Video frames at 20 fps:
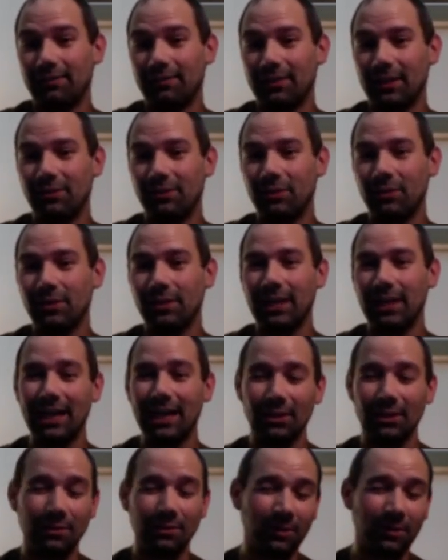If you can
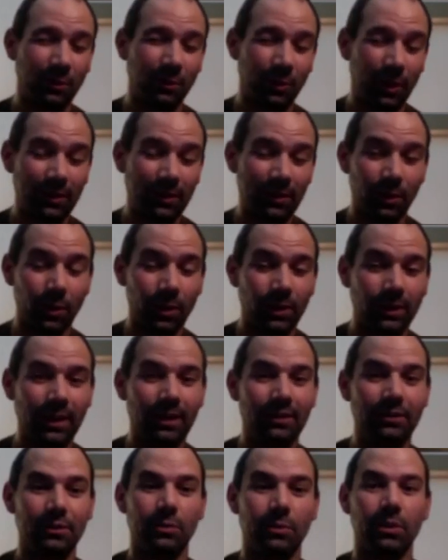get used to the way the
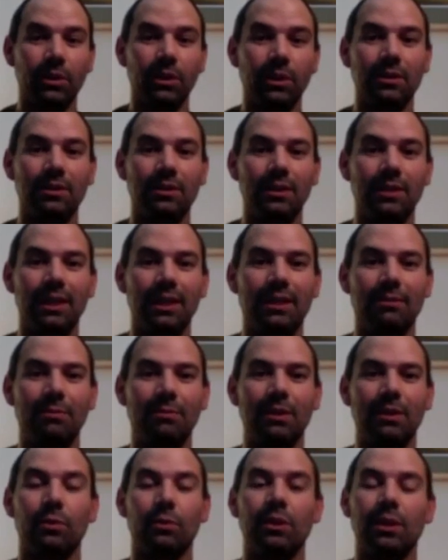organizer works, it can
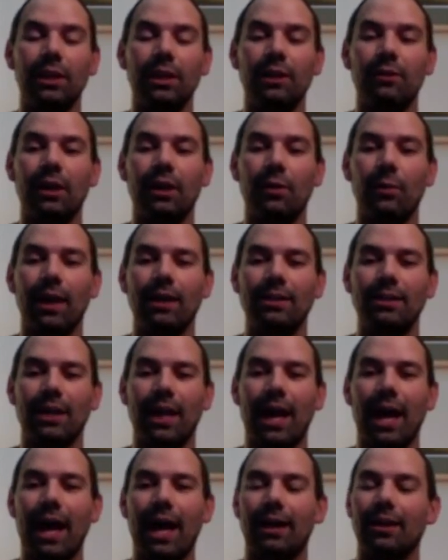be a really great way
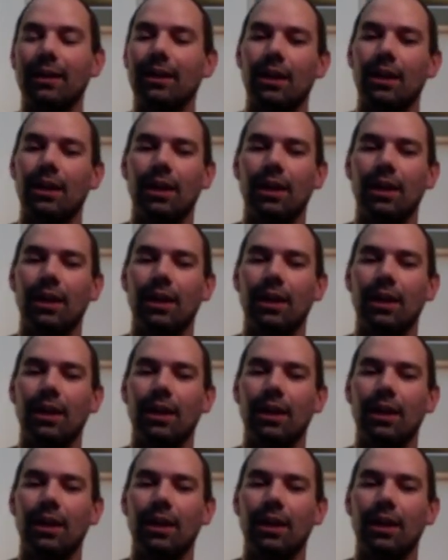to add